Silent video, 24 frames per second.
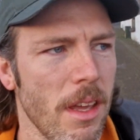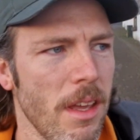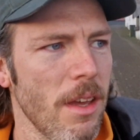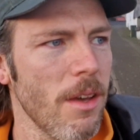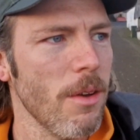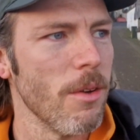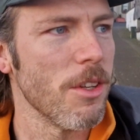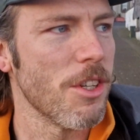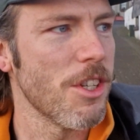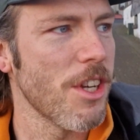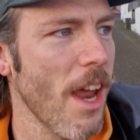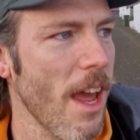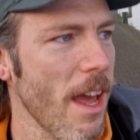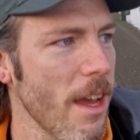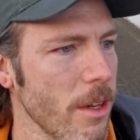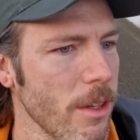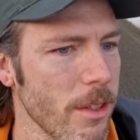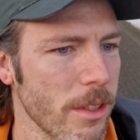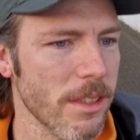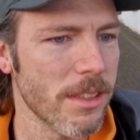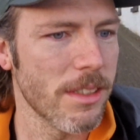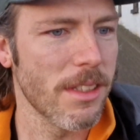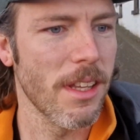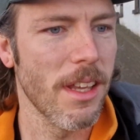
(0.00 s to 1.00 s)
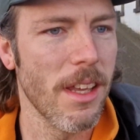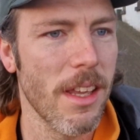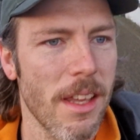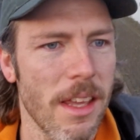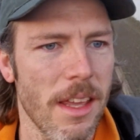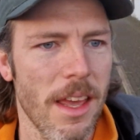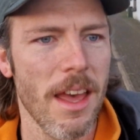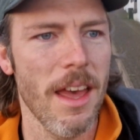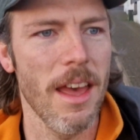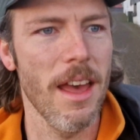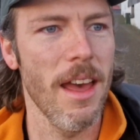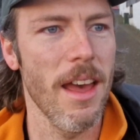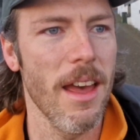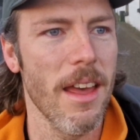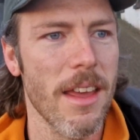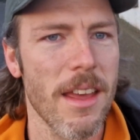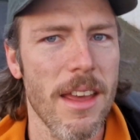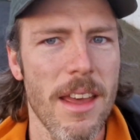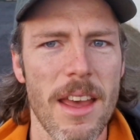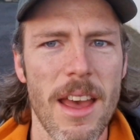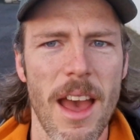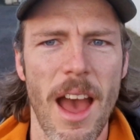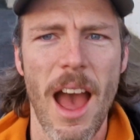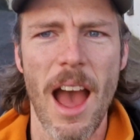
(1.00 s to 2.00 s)
which housed
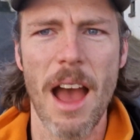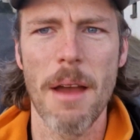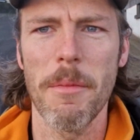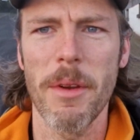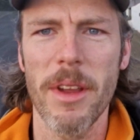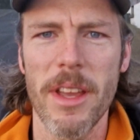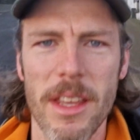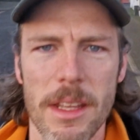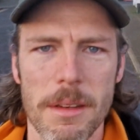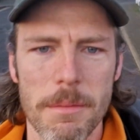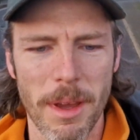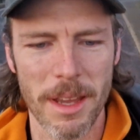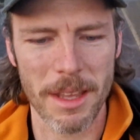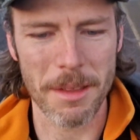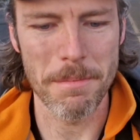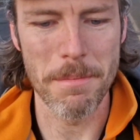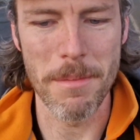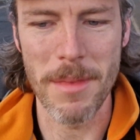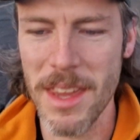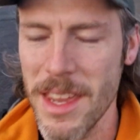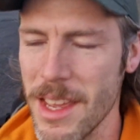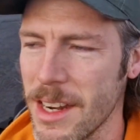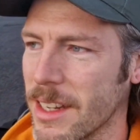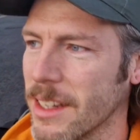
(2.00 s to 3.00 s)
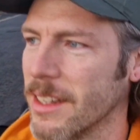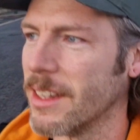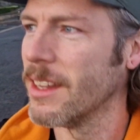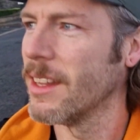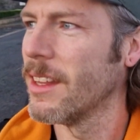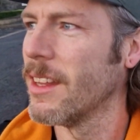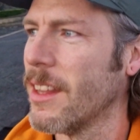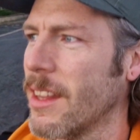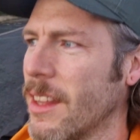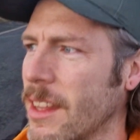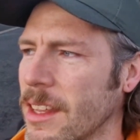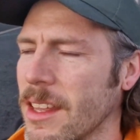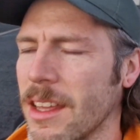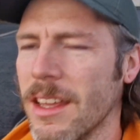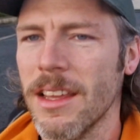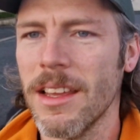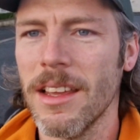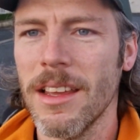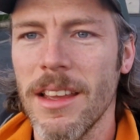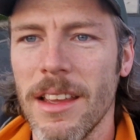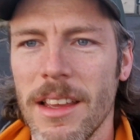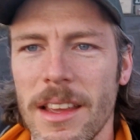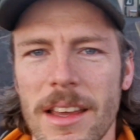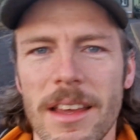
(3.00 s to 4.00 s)
Amergin MacMeilad,
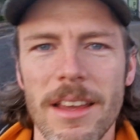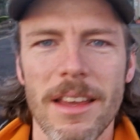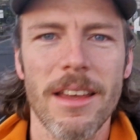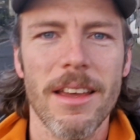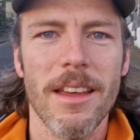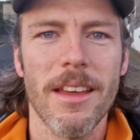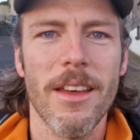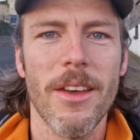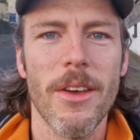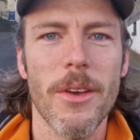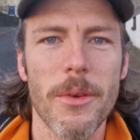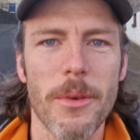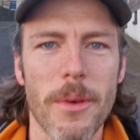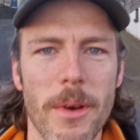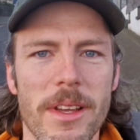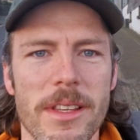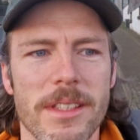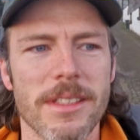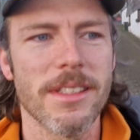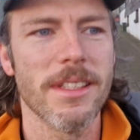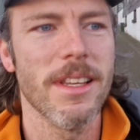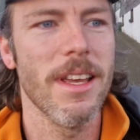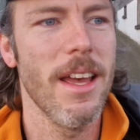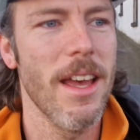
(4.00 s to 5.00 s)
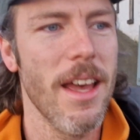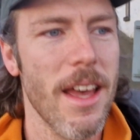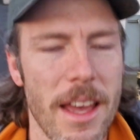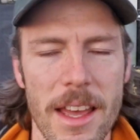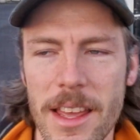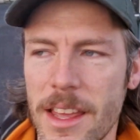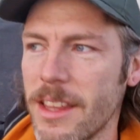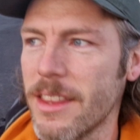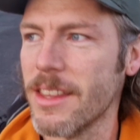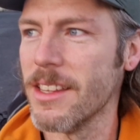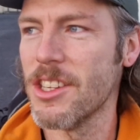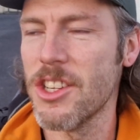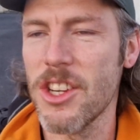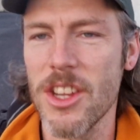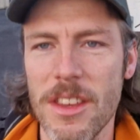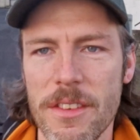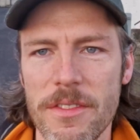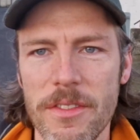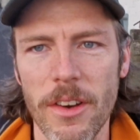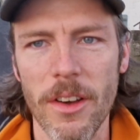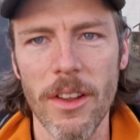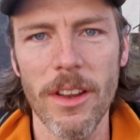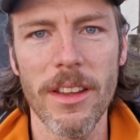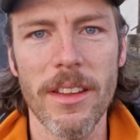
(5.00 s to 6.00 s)
who was the
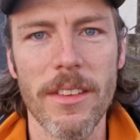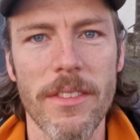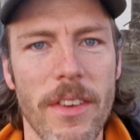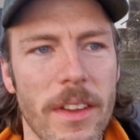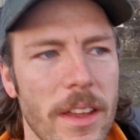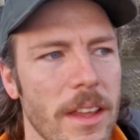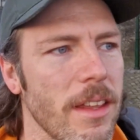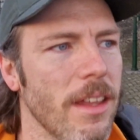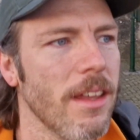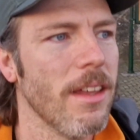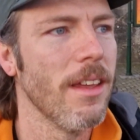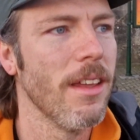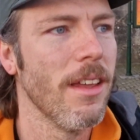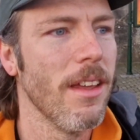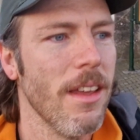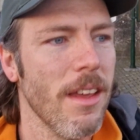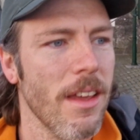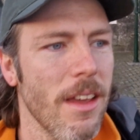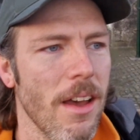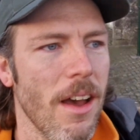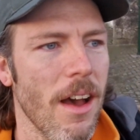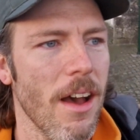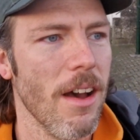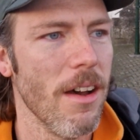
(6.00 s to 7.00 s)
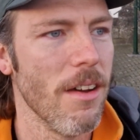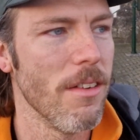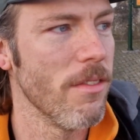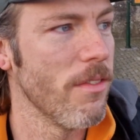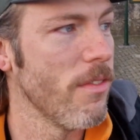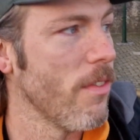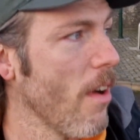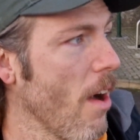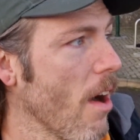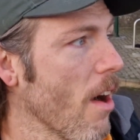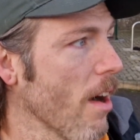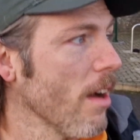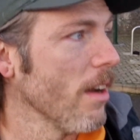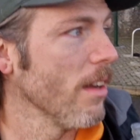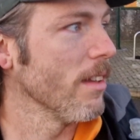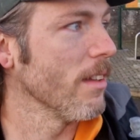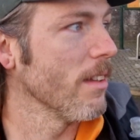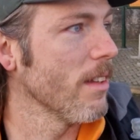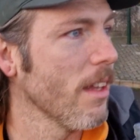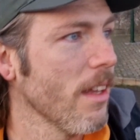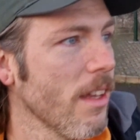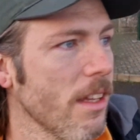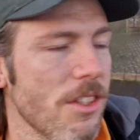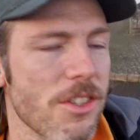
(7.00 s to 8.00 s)
chief Ullad of
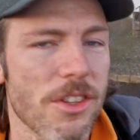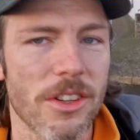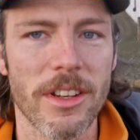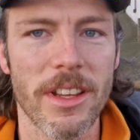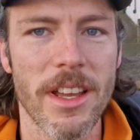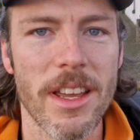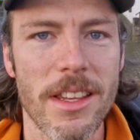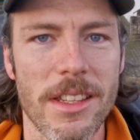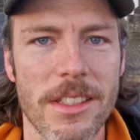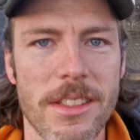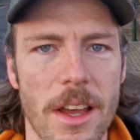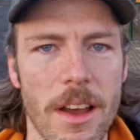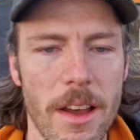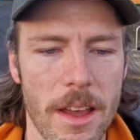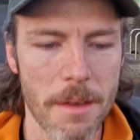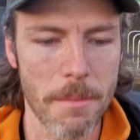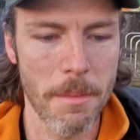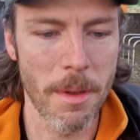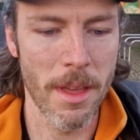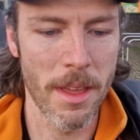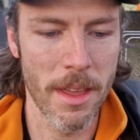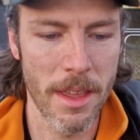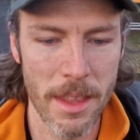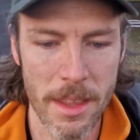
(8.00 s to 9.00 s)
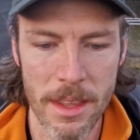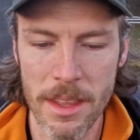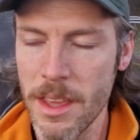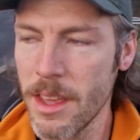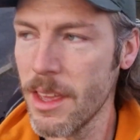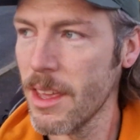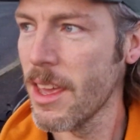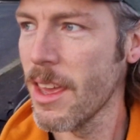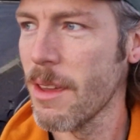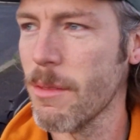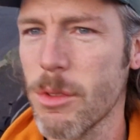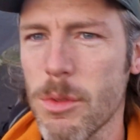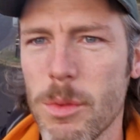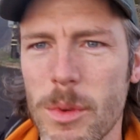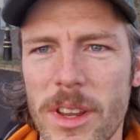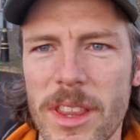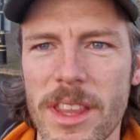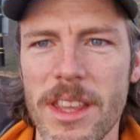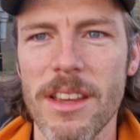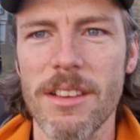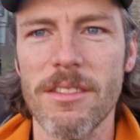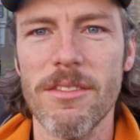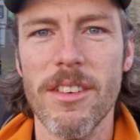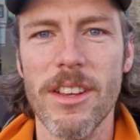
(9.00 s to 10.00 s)
Ireland during his time. He was one of
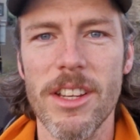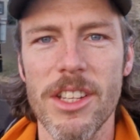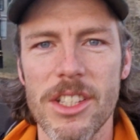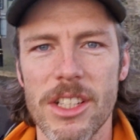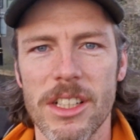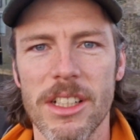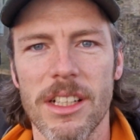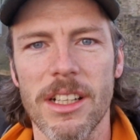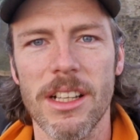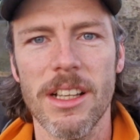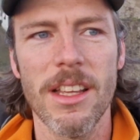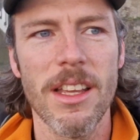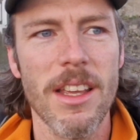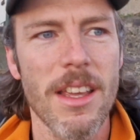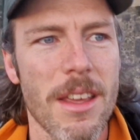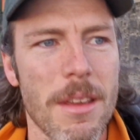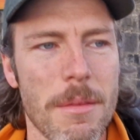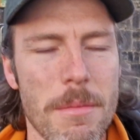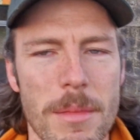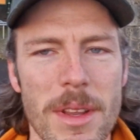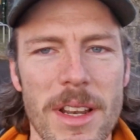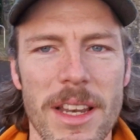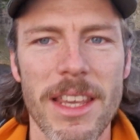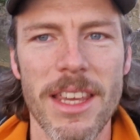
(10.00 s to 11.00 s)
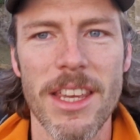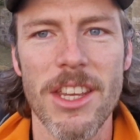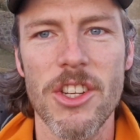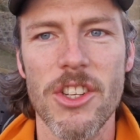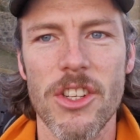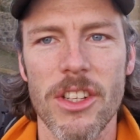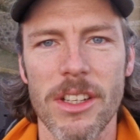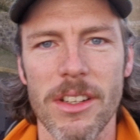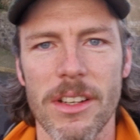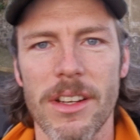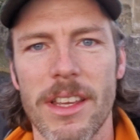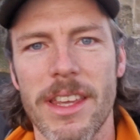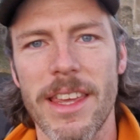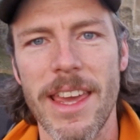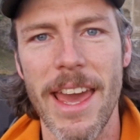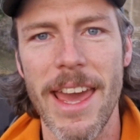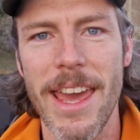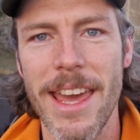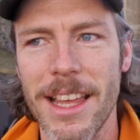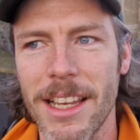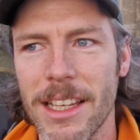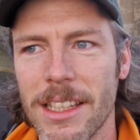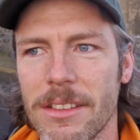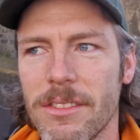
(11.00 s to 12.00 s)
the original Milesian or
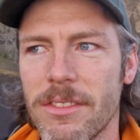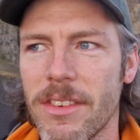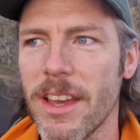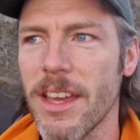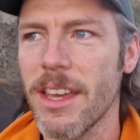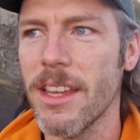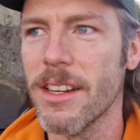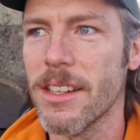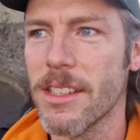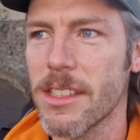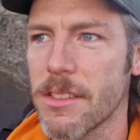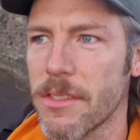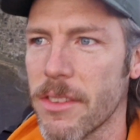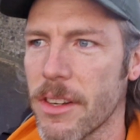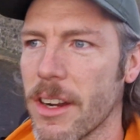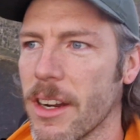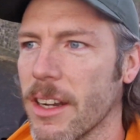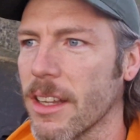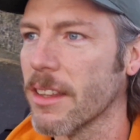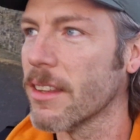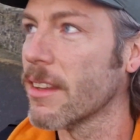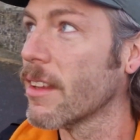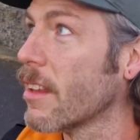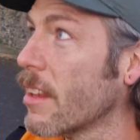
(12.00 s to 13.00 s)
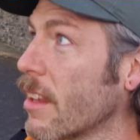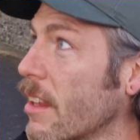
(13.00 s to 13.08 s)
Gael invaders of Ireland.